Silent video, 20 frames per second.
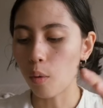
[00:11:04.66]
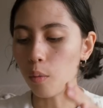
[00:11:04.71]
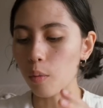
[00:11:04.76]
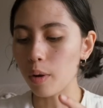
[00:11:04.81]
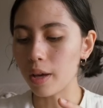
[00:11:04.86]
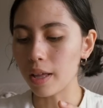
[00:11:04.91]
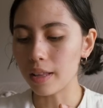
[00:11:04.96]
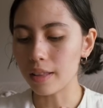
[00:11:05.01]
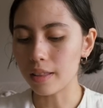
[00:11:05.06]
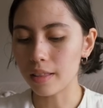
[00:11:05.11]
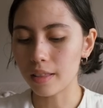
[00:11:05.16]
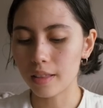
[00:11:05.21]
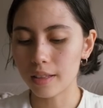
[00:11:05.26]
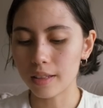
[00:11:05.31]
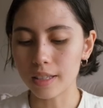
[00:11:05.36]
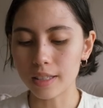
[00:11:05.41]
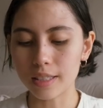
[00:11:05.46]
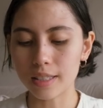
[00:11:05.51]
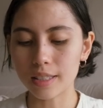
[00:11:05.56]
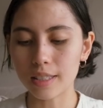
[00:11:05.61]
with
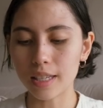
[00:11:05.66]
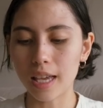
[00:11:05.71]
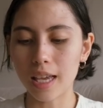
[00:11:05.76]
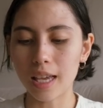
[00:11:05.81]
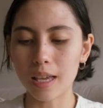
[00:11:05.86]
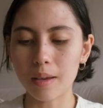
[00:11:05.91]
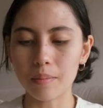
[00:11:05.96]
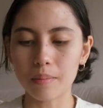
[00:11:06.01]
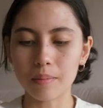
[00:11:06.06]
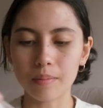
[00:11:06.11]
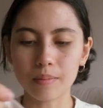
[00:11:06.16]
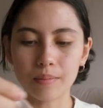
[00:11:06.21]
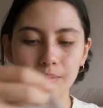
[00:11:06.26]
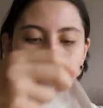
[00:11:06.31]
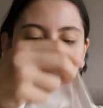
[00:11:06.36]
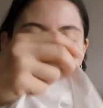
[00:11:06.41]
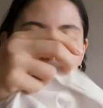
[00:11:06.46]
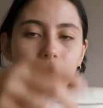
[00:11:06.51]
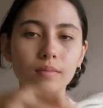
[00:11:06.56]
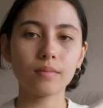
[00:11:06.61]
the same
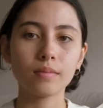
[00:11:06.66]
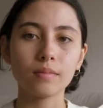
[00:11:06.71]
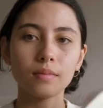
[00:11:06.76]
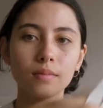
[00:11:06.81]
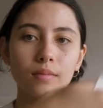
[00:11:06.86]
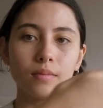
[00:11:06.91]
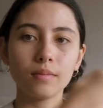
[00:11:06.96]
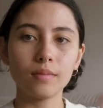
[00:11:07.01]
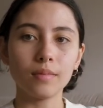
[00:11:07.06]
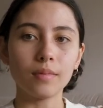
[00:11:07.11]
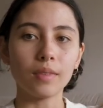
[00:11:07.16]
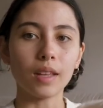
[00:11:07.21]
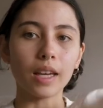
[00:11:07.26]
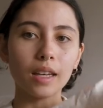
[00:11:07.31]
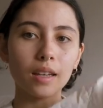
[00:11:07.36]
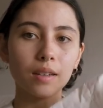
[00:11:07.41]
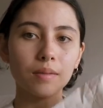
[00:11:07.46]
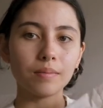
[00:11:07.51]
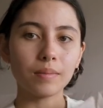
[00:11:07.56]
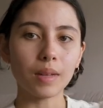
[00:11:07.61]

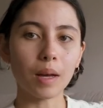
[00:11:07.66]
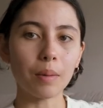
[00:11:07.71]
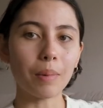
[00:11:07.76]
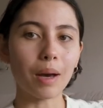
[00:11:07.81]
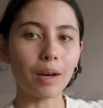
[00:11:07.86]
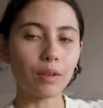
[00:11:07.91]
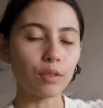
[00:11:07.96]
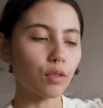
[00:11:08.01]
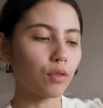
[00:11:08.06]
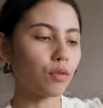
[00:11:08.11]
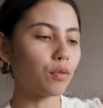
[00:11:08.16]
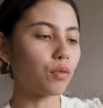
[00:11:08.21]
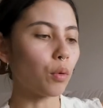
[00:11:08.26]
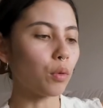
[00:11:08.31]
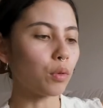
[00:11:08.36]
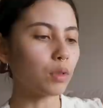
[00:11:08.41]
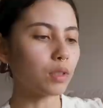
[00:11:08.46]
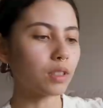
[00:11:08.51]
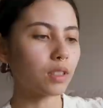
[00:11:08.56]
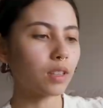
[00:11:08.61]
like amount of
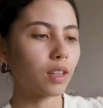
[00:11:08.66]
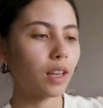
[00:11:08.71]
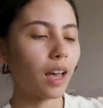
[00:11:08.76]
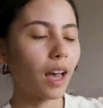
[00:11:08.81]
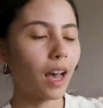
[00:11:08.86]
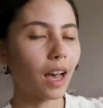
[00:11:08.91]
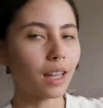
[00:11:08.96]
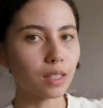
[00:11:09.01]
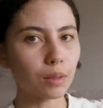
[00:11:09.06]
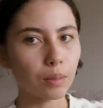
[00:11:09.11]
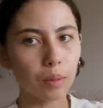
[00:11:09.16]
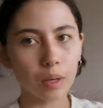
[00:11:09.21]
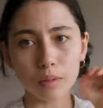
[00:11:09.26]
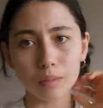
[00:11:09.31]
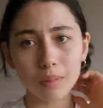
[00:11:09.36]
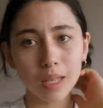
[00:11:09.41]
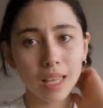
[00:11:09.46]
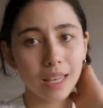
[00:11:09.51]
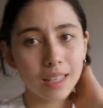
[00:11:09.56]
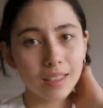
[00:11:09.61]
fold at the
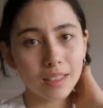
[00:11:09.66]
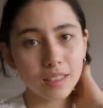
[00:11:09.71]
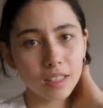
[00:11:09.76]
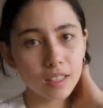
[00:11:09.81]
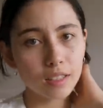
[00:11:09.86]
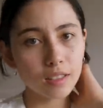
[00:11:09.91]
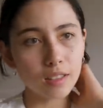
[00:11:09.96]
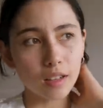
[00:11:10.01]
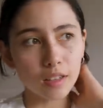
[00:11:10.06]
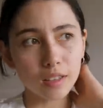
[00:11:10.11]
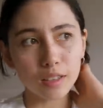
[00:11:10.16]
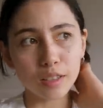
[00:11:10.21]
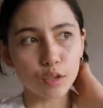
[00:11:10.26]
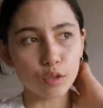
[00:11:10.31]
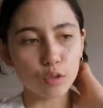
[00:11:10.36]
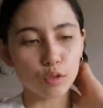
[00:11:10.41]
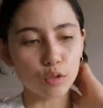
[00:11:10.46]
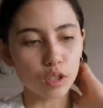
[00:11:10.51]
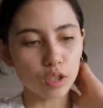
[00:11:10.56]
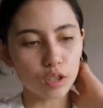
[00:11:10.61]
bottom. This is not an
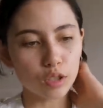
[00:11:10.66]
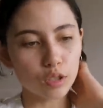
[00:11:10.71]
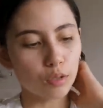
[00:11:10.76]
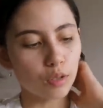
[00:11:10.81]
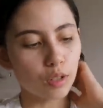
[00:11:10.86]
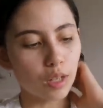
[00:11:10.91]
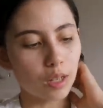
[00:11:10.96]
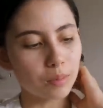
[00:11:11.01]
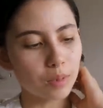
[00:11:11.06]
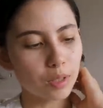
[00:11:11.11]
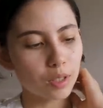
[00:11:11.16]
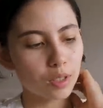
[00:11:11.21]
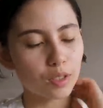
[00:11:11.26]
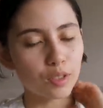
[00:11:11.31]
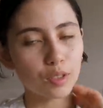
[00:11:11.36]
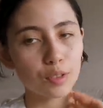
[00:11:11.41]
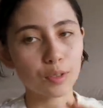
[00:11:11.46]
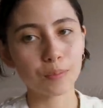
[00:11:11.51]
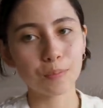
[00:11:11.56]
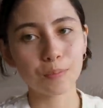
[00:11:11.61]
instructional, I'm
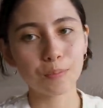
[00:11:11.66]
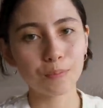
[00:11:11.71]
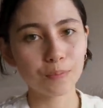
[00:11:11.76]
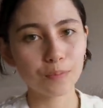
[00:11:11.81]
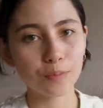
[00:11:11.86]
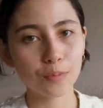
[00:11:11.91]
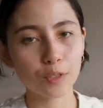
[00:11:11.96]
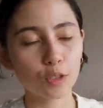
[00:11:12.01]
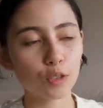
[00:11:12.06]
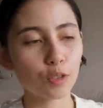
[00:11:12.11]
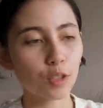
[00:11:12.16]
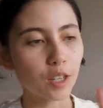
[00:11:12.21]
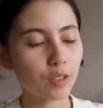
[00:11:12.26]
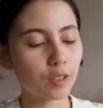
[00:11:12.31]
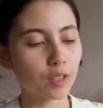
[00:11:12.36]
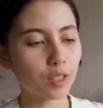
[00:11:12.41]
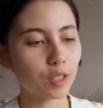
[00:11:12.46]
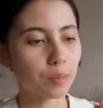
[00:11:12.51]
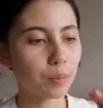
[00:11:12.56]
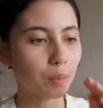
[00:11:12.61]
just trying
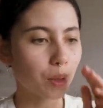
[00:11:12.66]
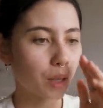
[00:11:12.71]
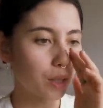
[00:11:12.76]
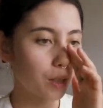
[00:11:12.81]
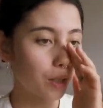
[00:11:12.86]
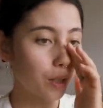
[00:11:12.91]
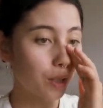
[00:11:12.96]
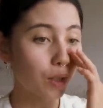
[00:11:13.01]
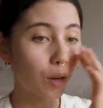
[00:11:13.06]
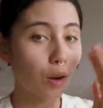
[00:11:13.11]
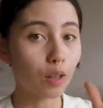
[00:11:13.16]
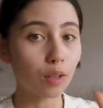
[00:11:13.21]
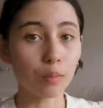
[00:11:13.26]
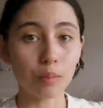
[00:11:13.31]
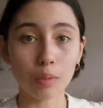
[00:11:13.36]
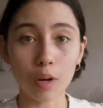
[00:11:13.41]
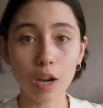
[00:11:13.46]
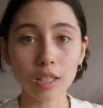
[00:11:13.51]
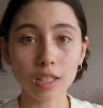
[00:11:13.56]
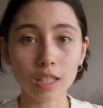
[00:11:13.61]
to explain to y'all the
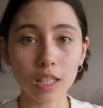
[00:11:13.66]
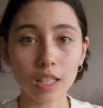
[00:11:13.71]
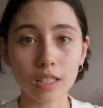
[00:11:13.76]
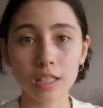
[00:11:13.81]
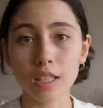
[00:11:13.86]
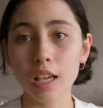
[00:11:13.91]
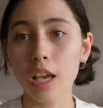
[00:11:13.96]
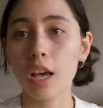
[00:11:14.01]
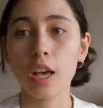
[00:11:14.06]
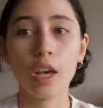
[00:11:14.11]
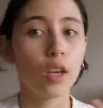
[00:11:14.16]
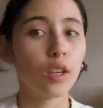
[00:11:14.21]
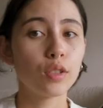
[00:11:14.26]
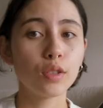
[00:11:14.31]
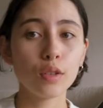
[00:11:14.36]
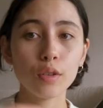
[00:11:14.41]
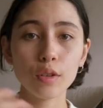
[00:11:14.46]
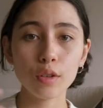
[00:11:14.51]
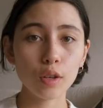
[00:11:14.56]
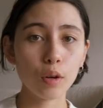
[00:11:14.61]
process
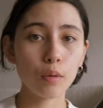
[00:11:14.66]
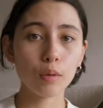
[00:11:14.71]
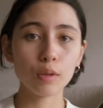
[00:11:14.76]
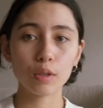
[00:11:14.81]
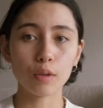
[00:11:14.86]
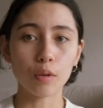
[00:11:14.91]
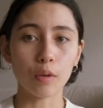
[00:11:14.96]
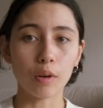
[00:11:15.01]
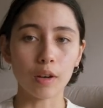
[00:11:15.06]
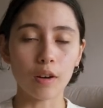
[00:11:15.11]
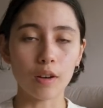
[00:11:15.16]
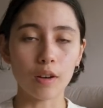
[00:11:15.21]
so you know what's going